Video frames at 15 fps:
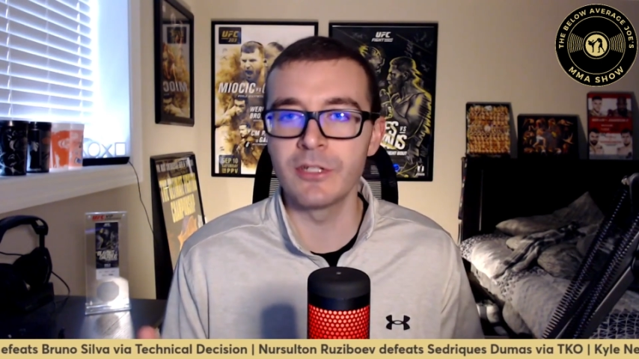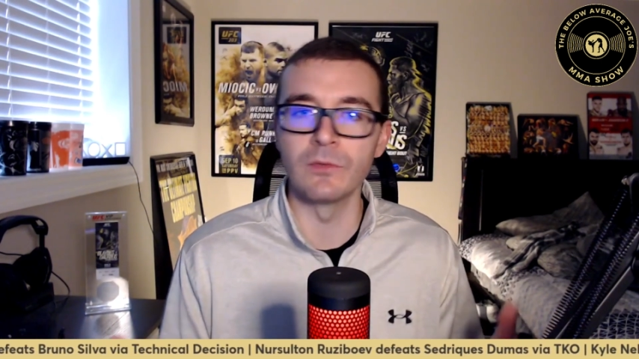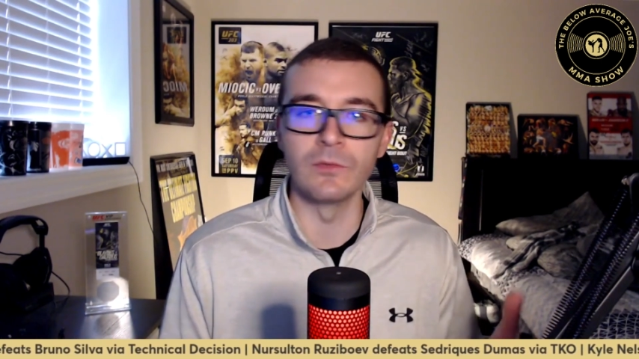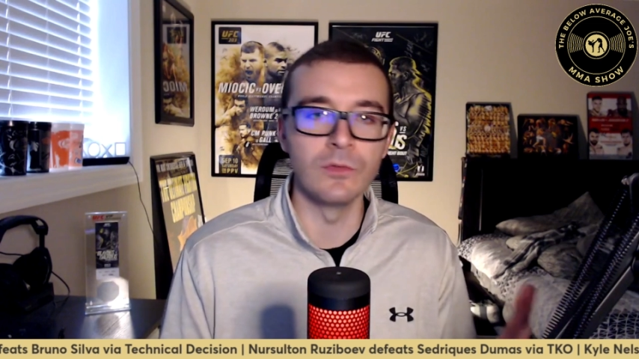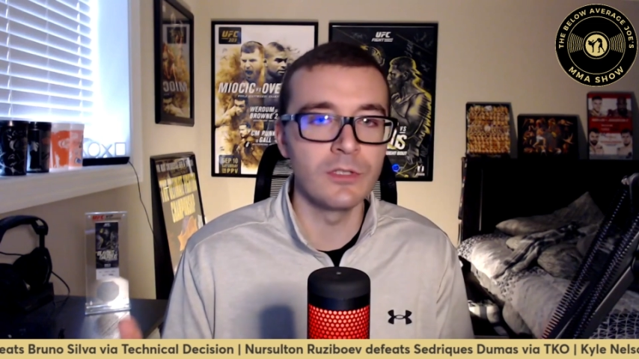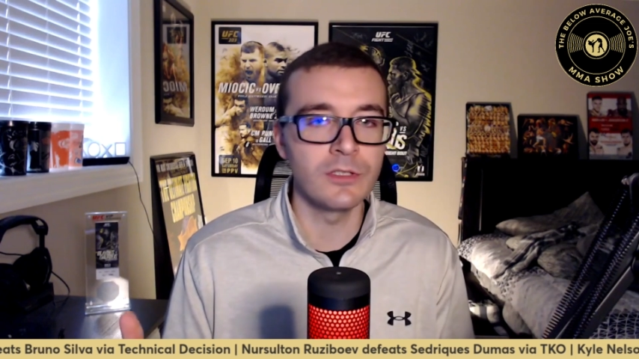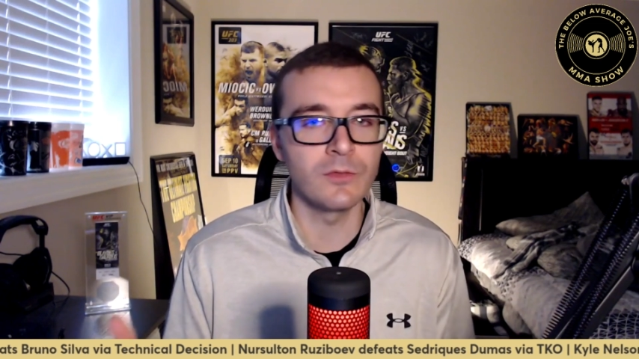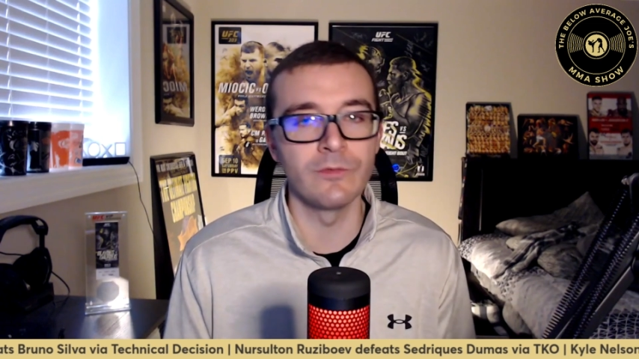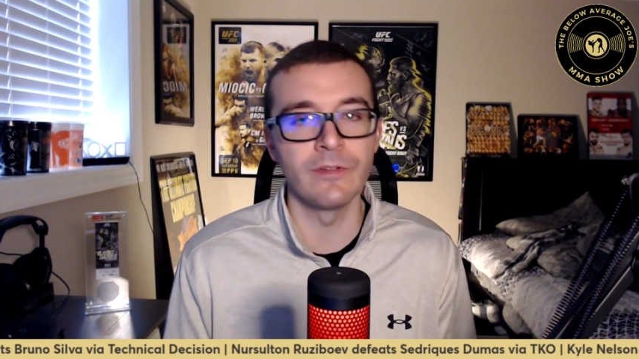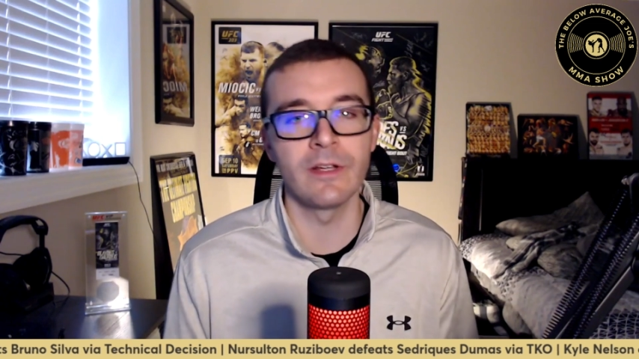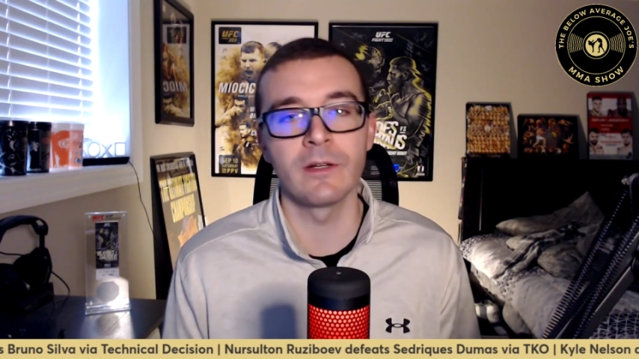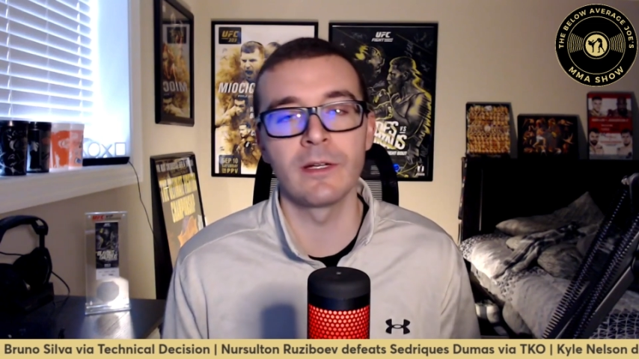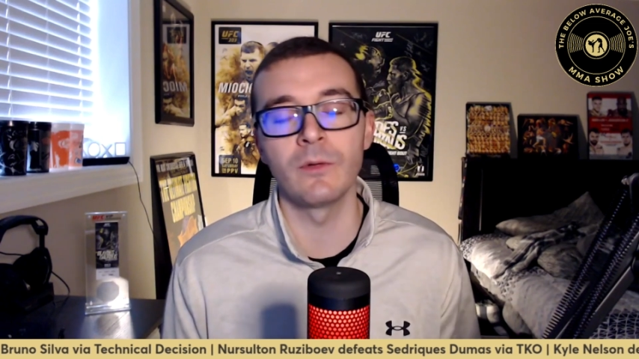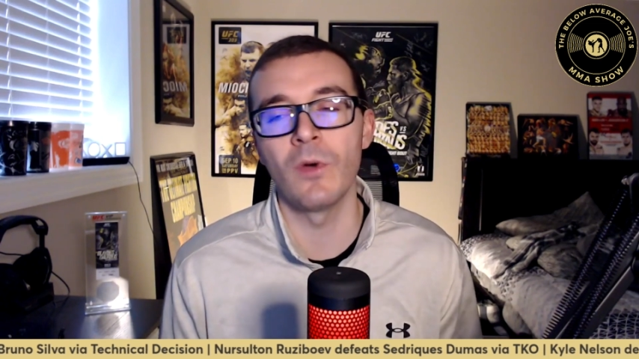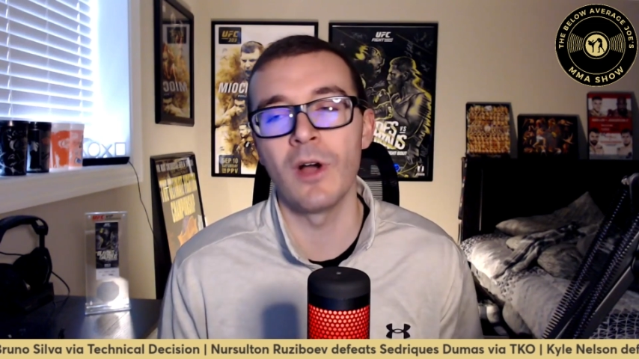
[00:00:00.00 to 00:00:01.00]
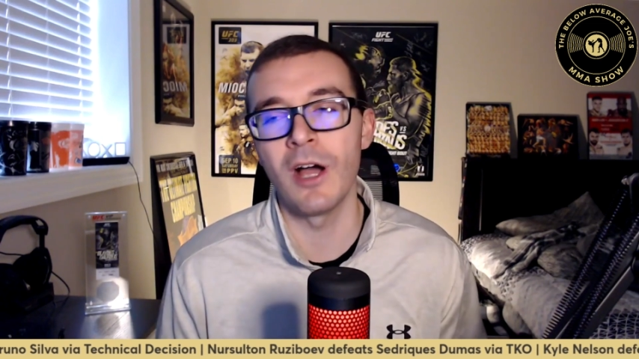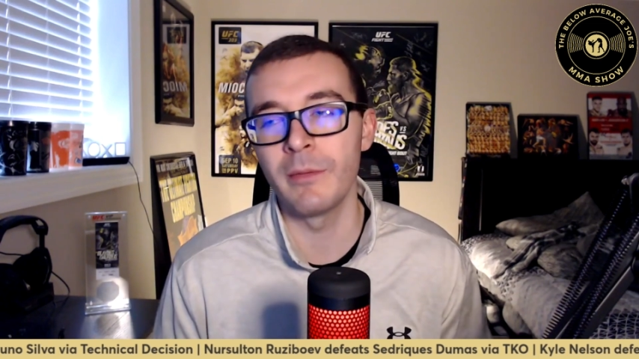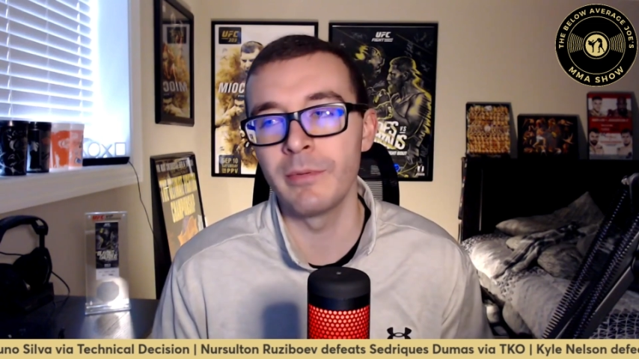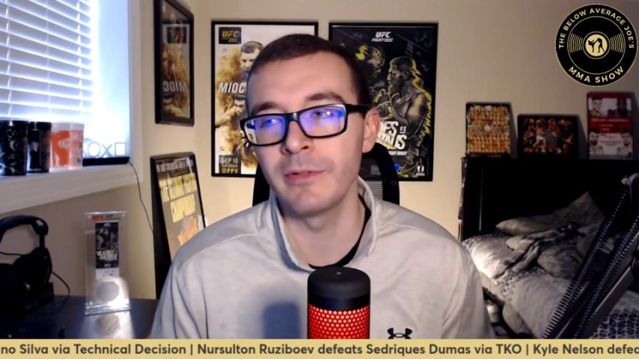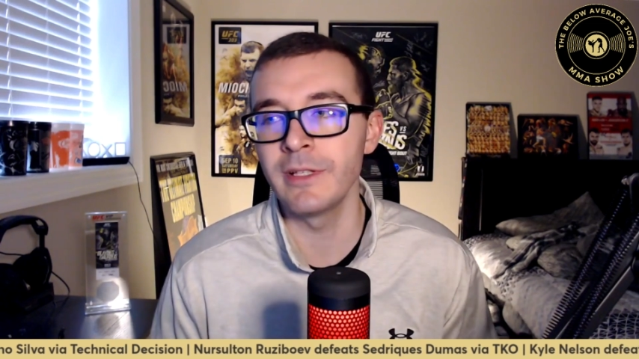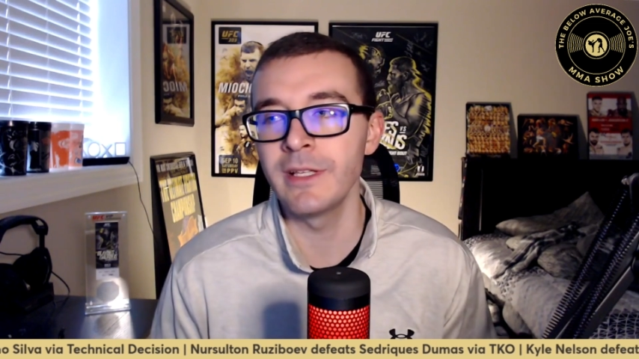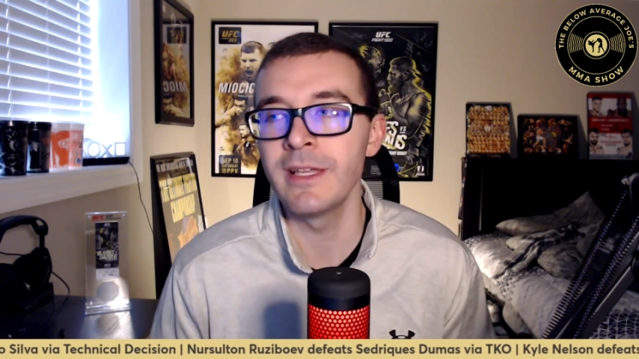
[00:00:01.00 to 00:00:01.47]
looked very
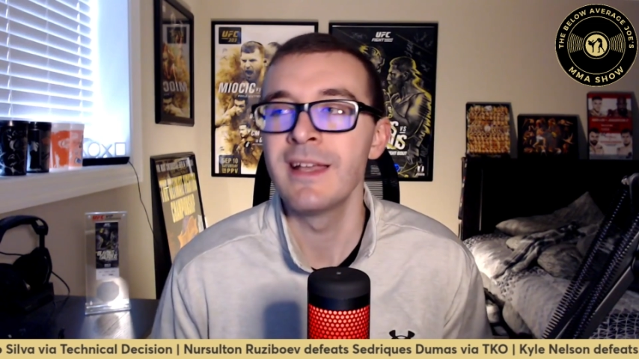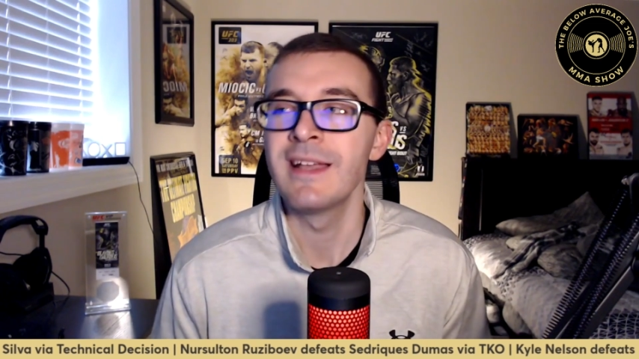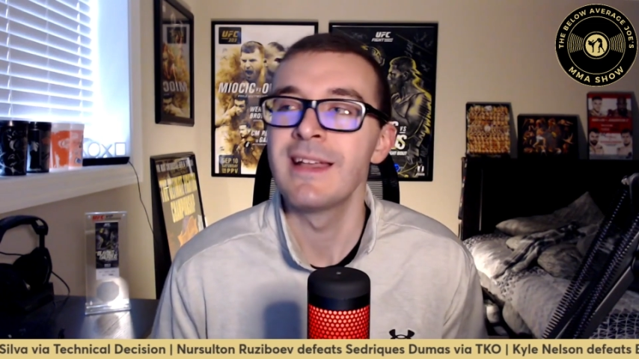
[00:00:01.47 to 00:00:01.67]
wobbly.